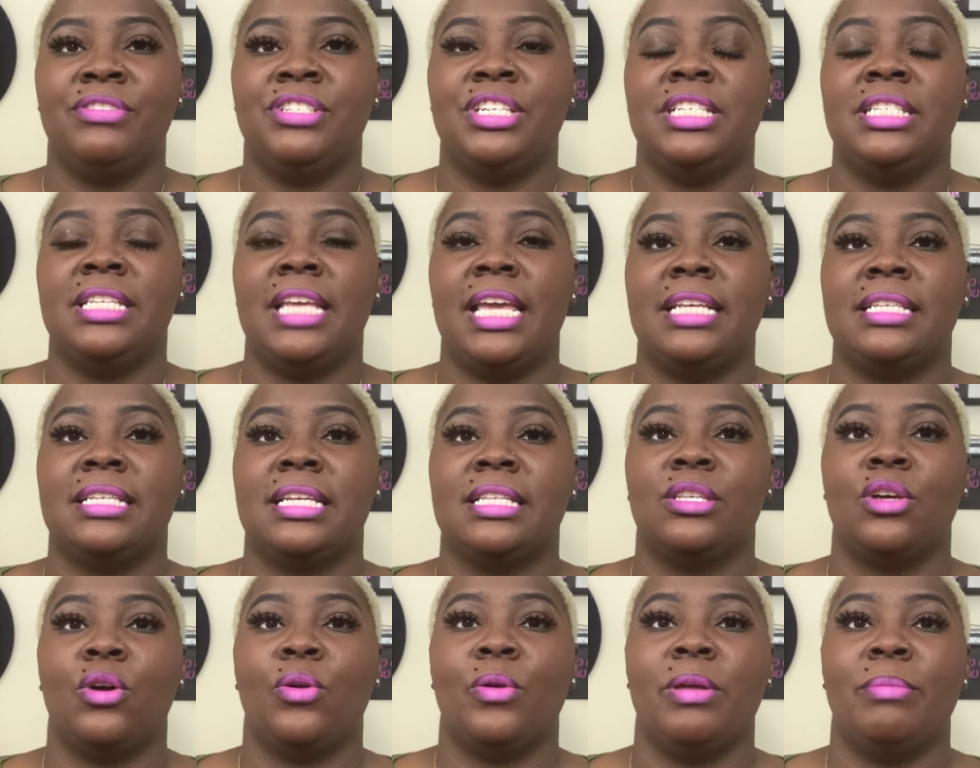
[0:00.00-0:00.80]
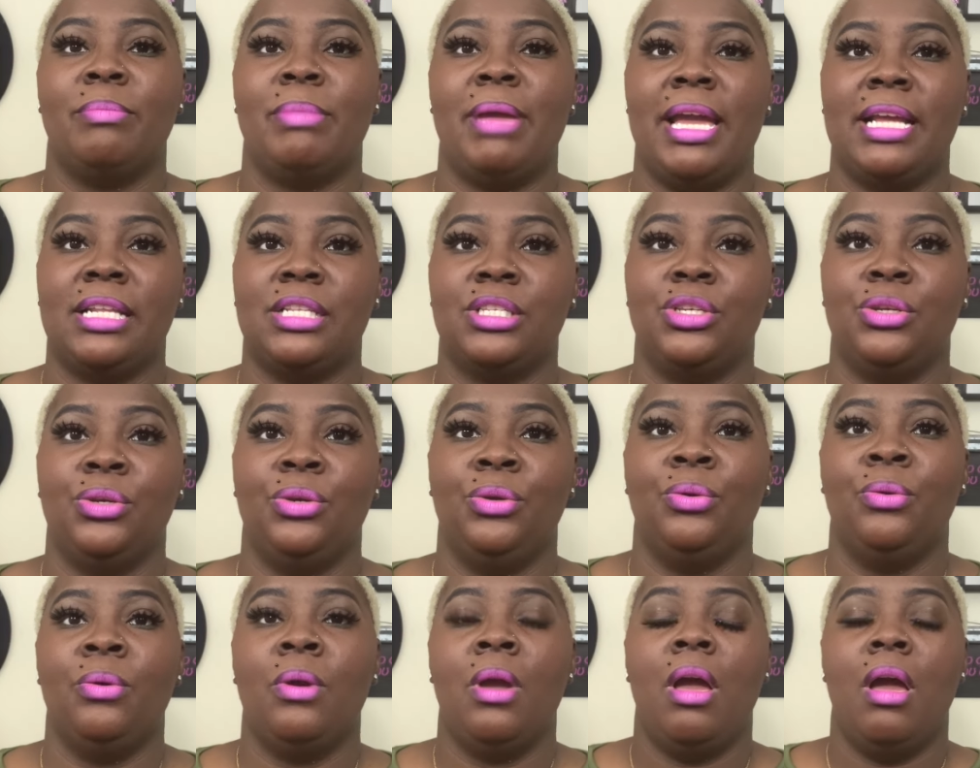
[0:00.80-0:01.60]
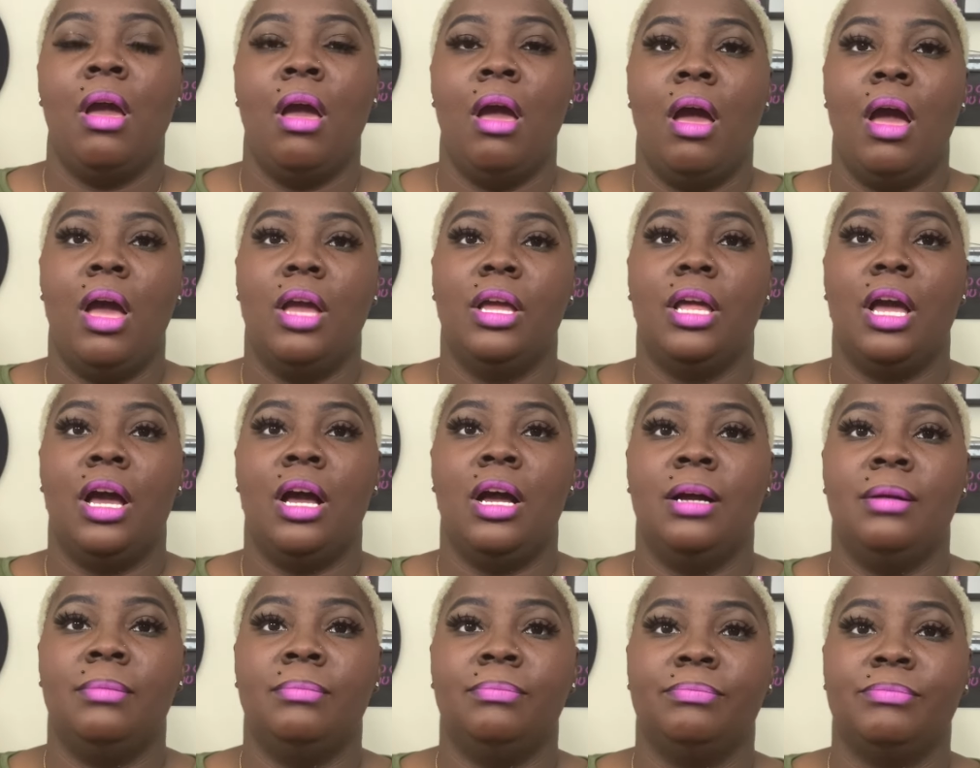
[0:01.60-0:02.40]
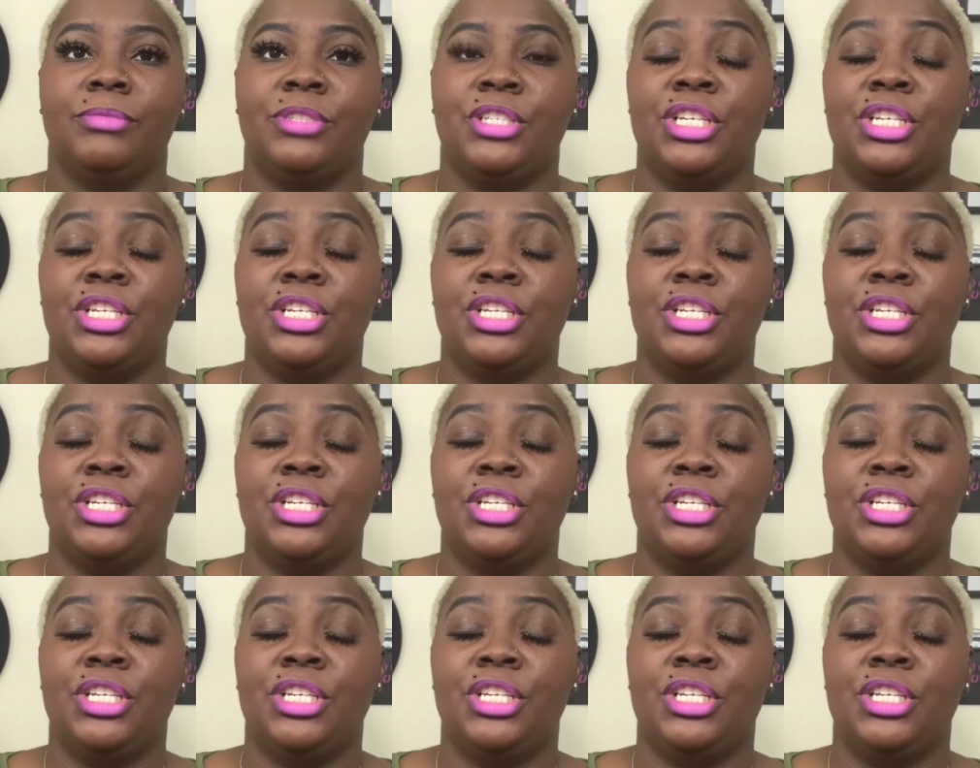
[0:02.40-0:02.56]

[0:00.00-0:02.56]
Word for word: She takes us all the way back to, um,